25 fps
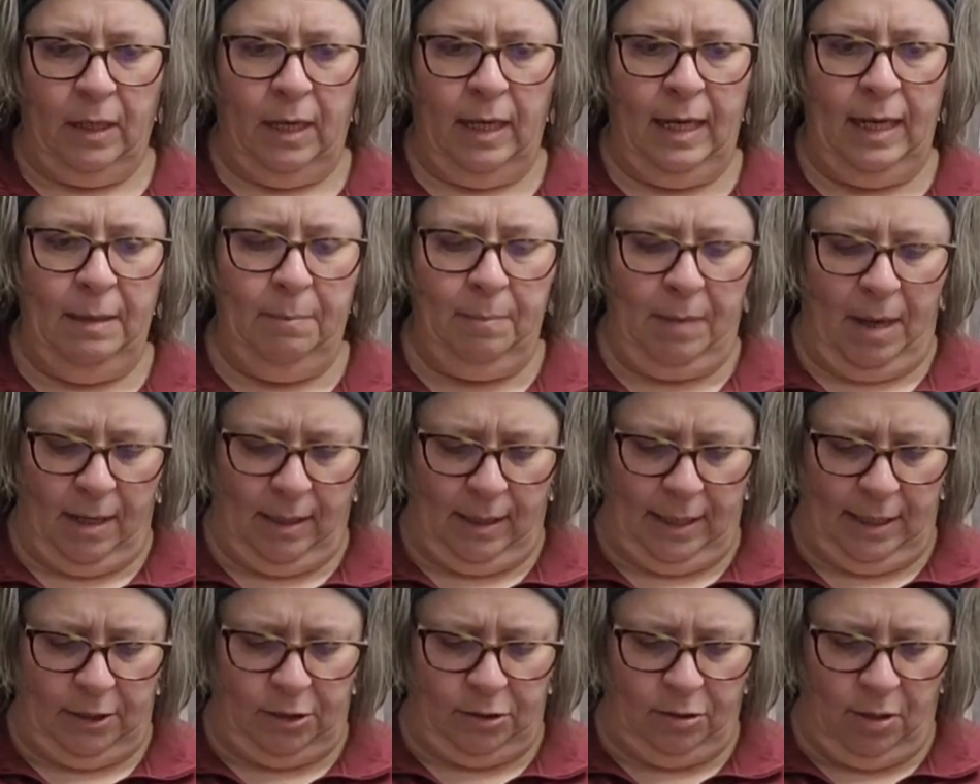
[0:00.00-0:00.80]
In my
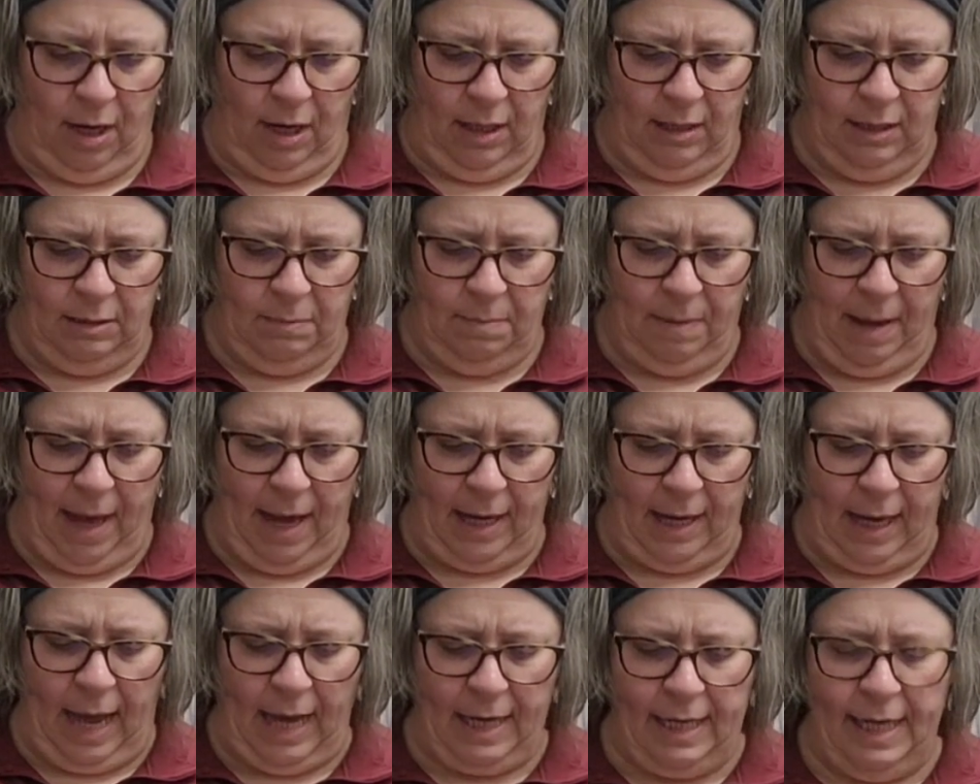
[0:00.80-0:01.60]
electronics
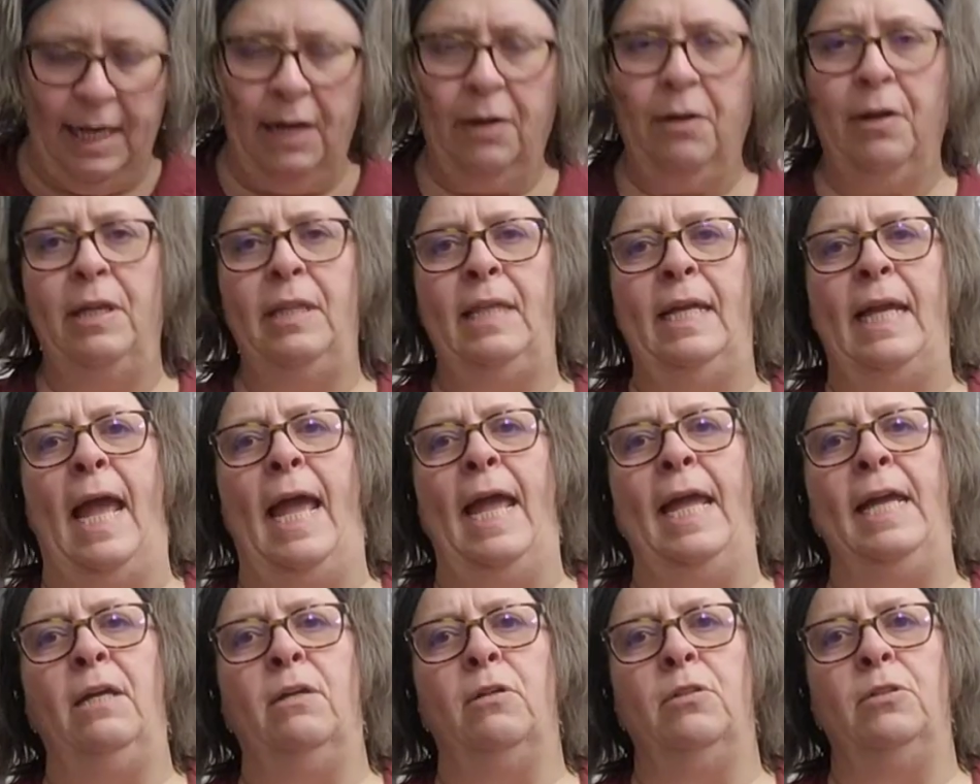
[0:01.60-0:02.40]
bag, I carry the
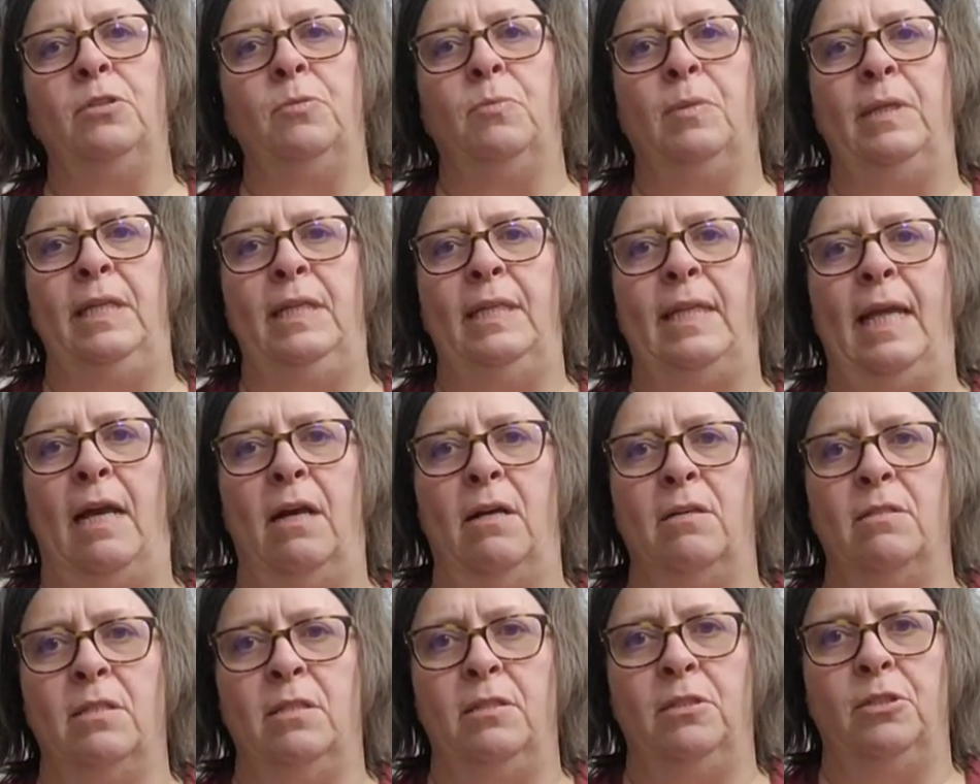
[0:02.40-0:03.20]
Anker
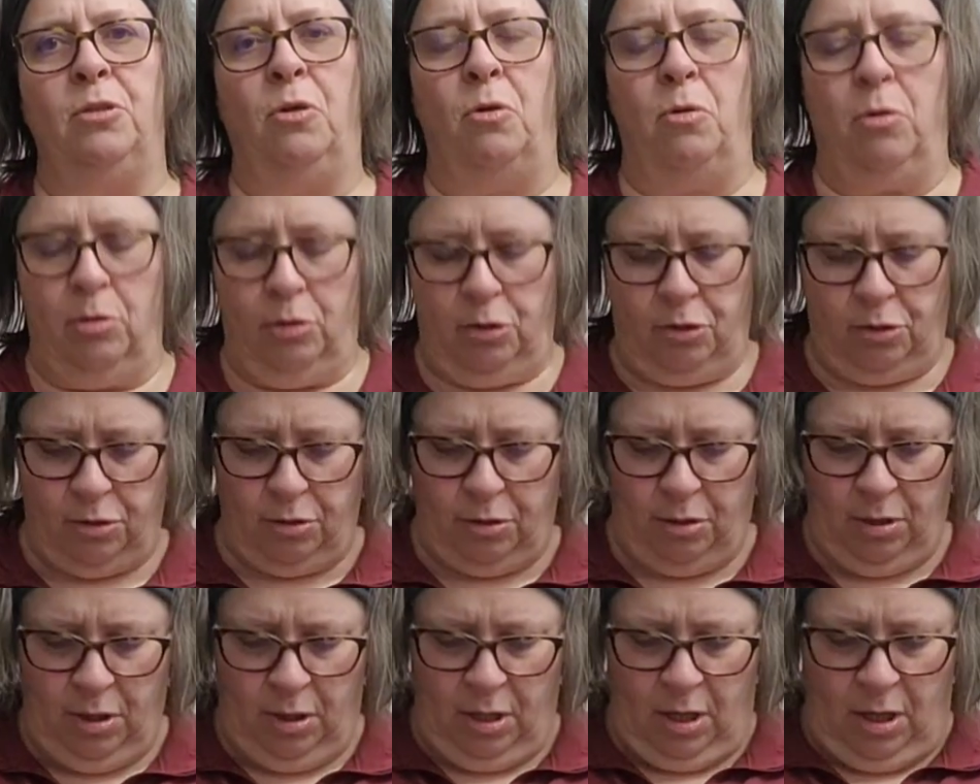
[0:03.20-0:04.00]
20,000
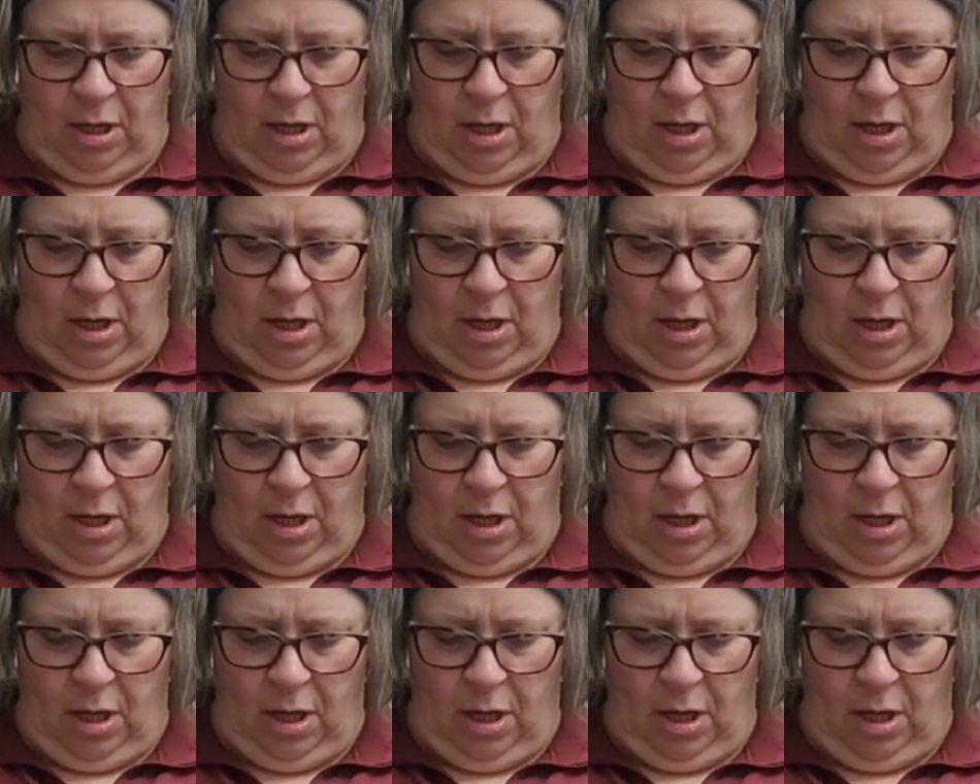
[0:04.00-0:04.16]
charger.